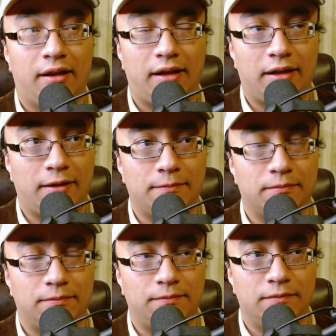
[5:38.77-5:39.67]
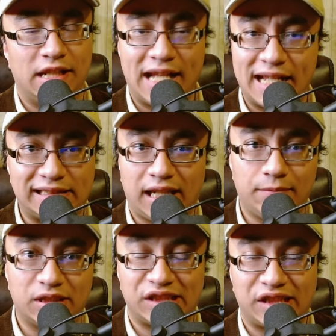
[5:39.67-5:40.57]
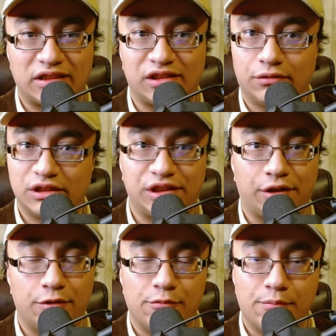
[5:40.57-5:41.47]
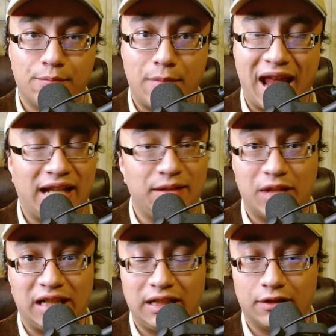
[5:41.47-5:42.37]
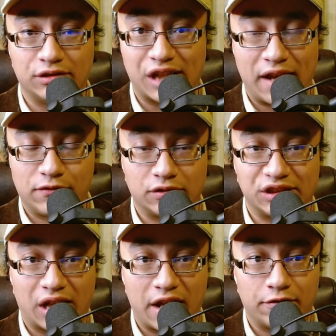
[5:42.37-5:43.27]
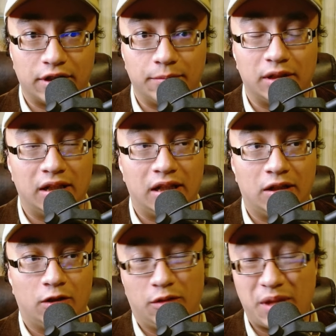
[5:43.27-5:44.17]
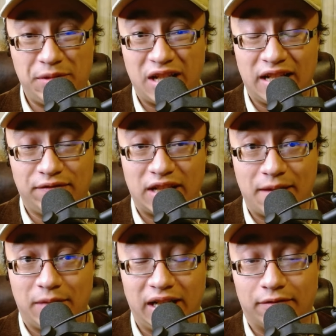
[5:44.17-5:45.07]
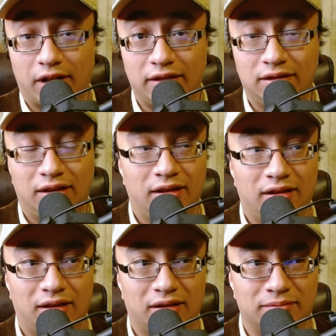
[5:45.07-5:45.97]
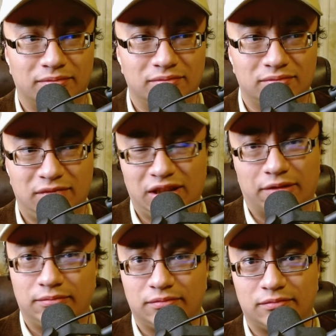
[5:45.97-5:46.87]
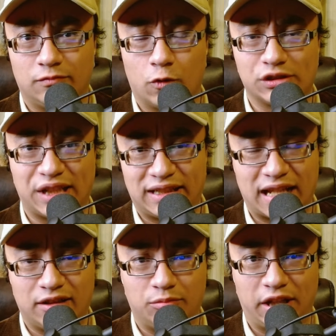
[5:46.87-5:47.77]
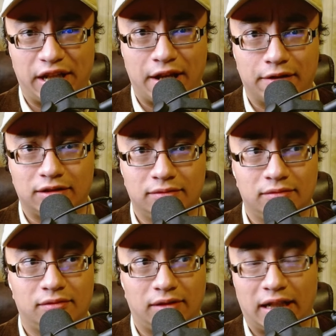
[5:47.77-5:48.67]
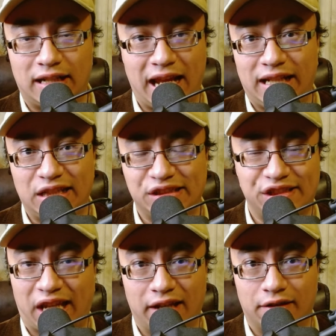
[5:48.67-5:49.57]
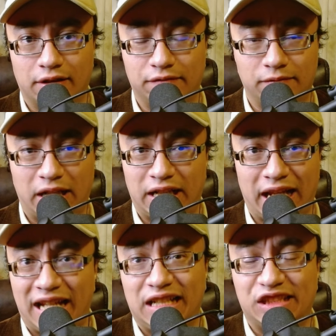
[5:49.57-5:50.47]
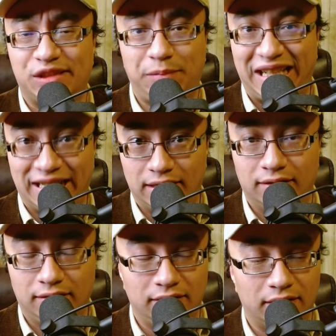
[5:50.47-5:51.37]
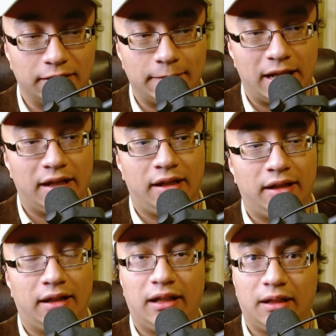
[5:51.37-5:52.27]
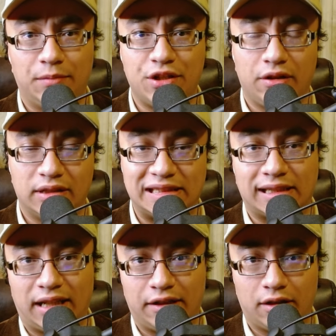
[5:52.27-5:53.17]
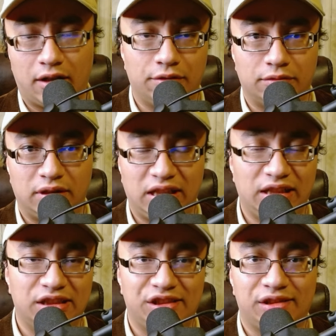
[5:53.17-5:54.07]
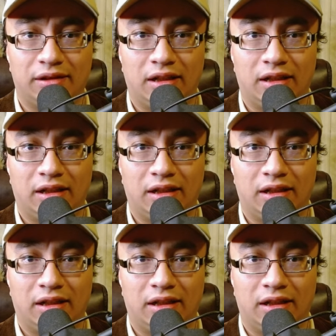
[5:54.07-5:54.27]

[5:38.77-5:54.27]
um, the next game is set so and so many many years after Skyrim, or maybe not even that many, right? Uh, you know, wars like that could play out at any scale of any any speed, you know. Uh, but you could say like, oh, these